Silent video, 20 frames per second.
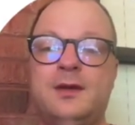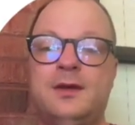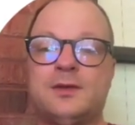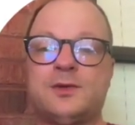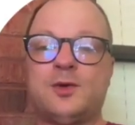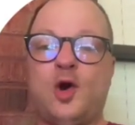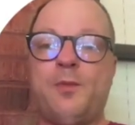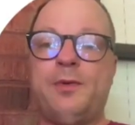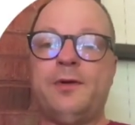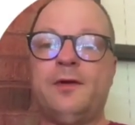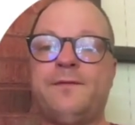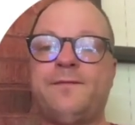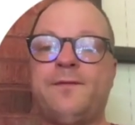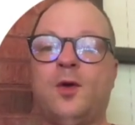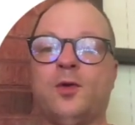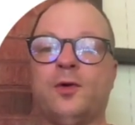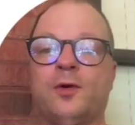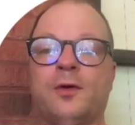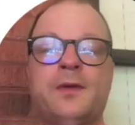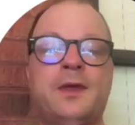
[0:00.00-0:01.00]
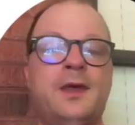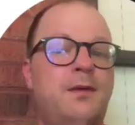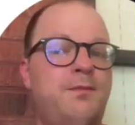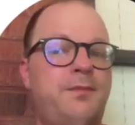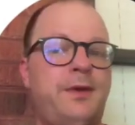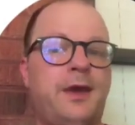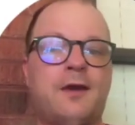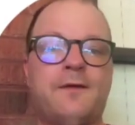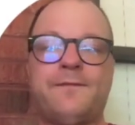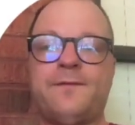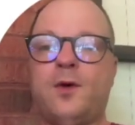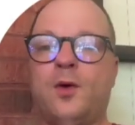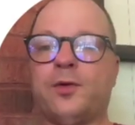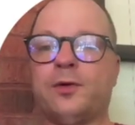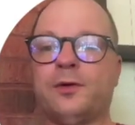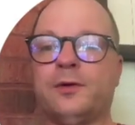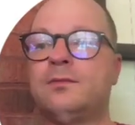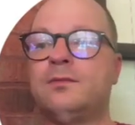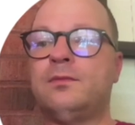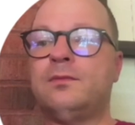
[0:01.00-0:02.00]
So open a folder, pick a
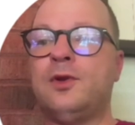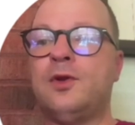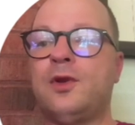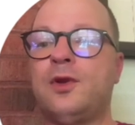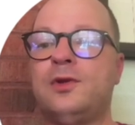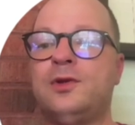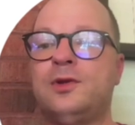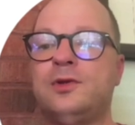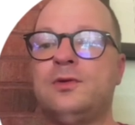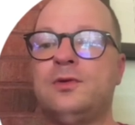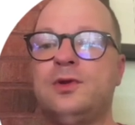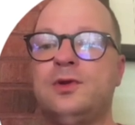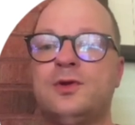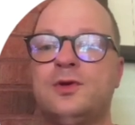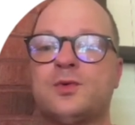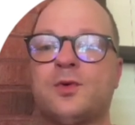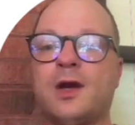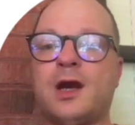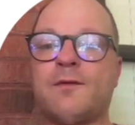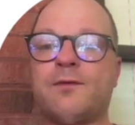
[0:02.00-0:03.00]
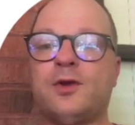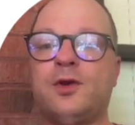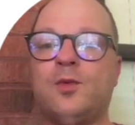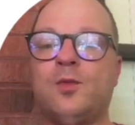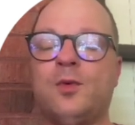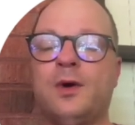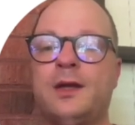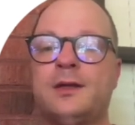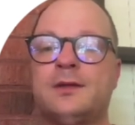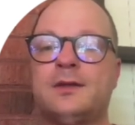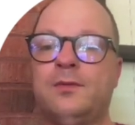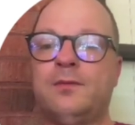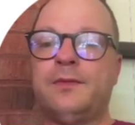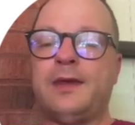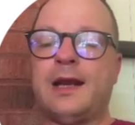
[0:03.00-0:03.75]
folder. You can use whatever you want.